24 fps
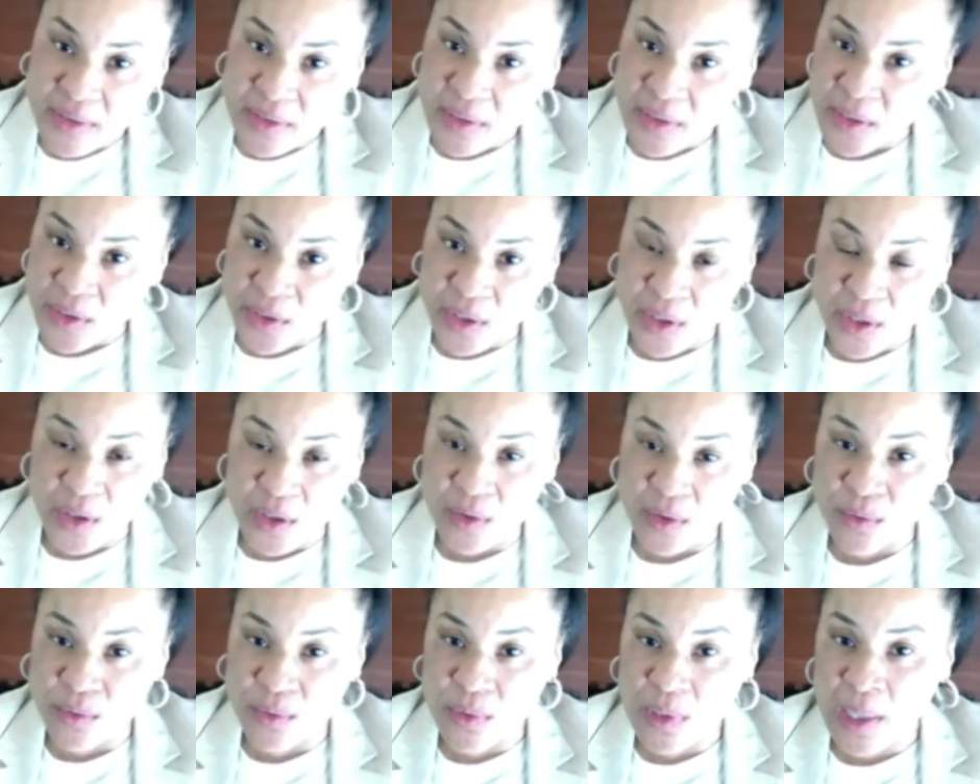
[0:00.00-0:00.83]
you
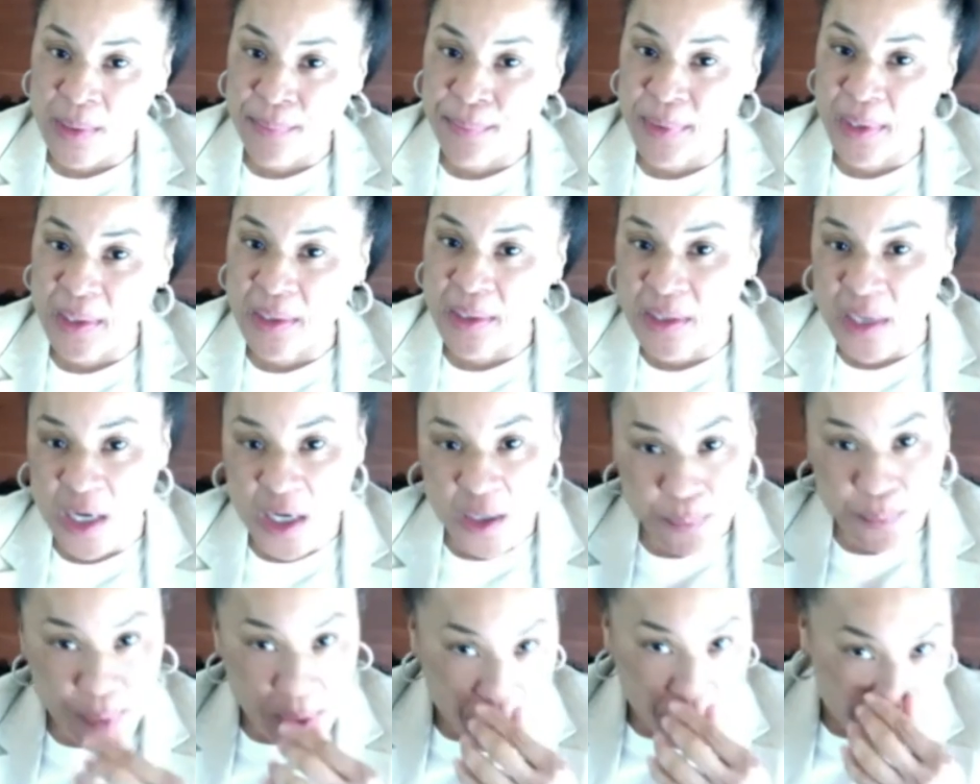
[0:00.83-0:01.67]
know i mean young
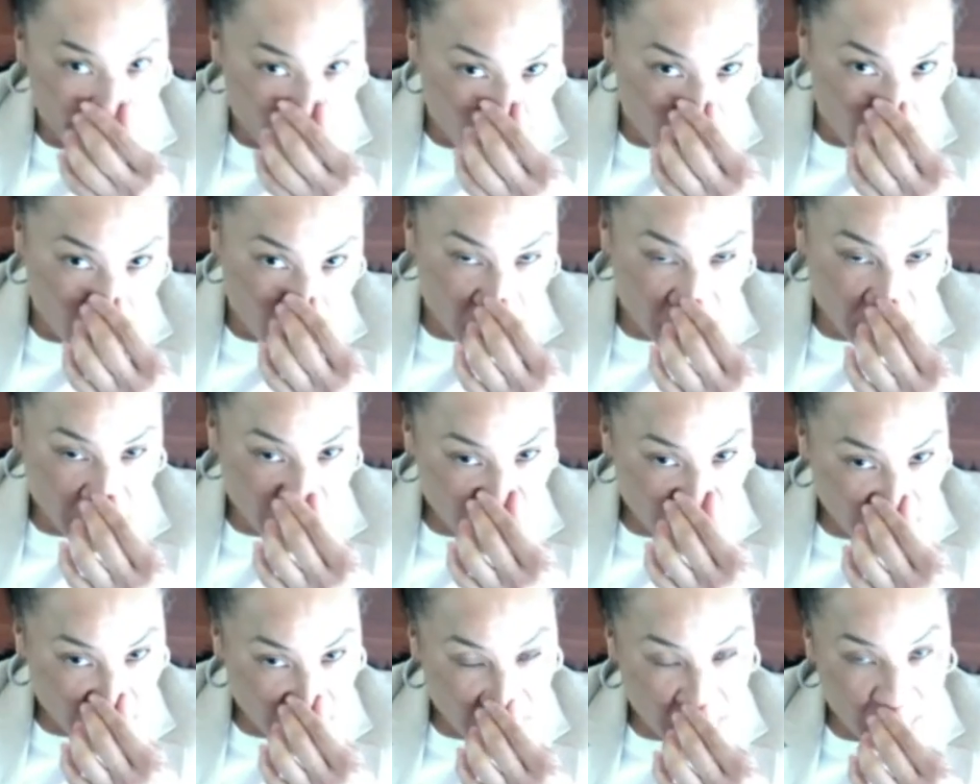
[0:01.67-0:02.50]
people
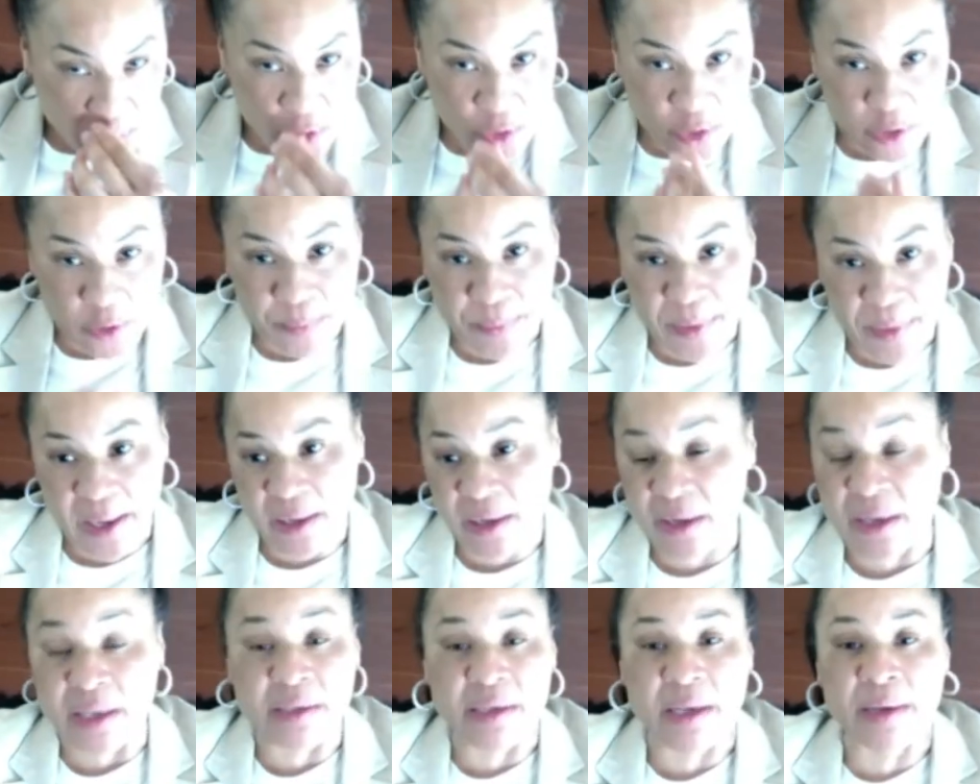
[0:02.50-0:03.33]
you know no matter
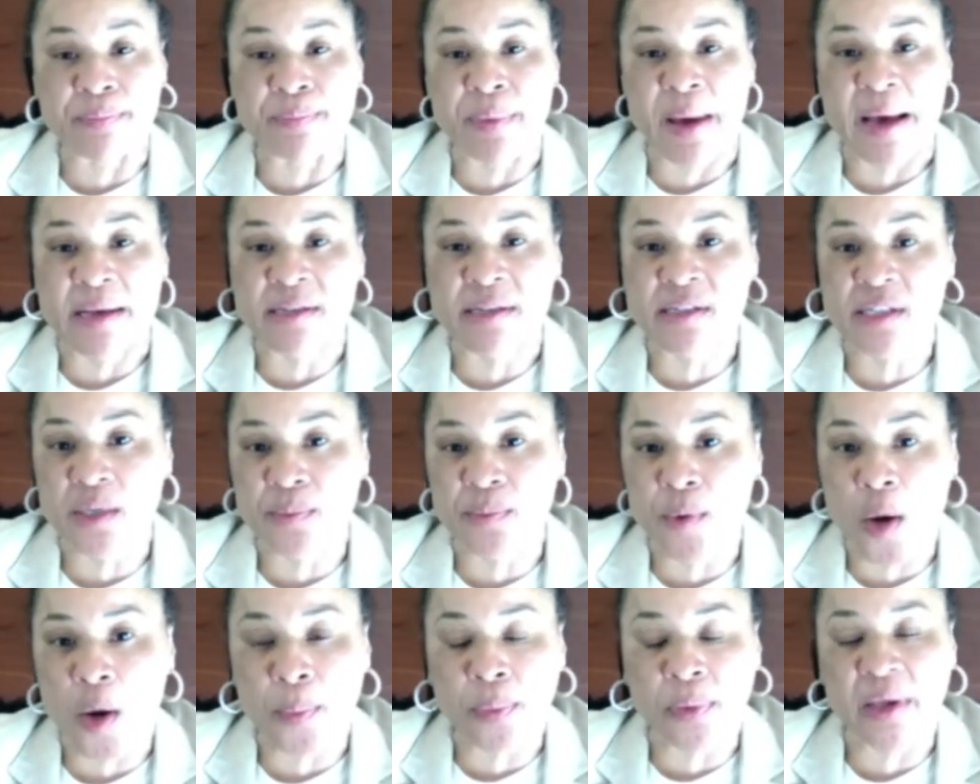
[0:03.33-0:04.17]
and, and
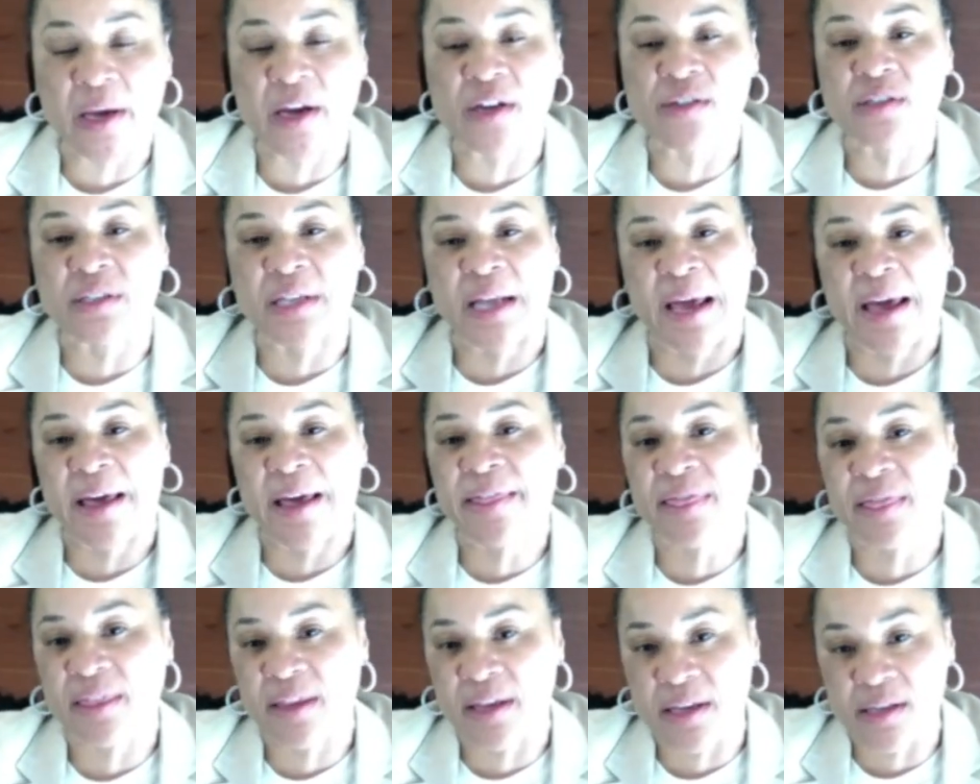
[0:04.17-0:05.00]
basketball players and
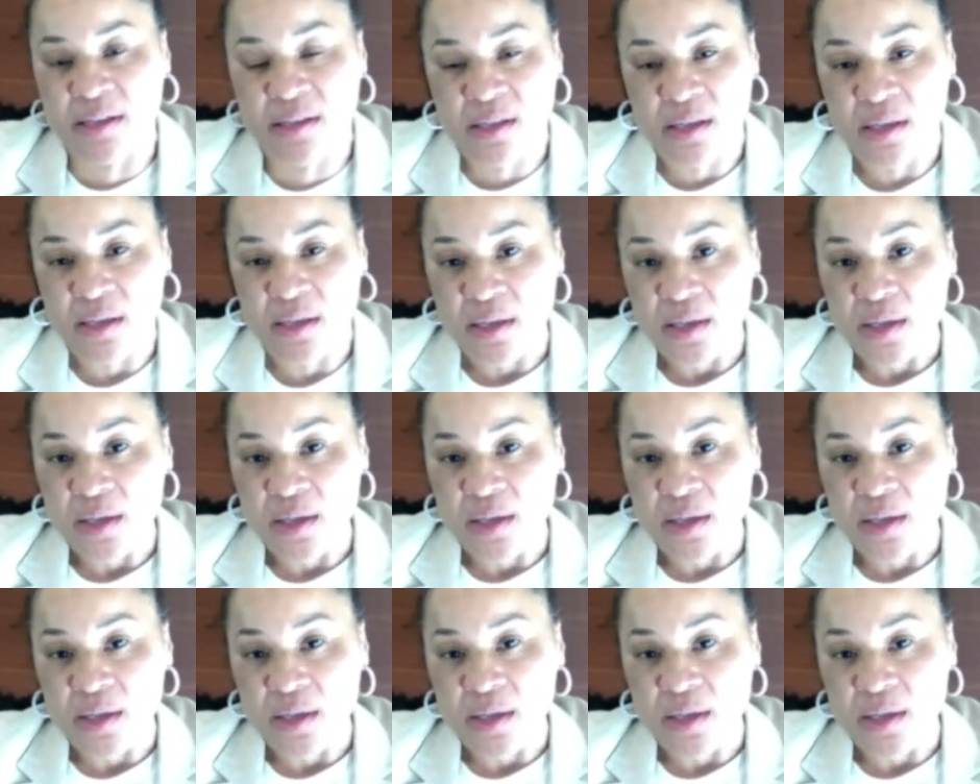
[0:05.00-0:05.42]
athletes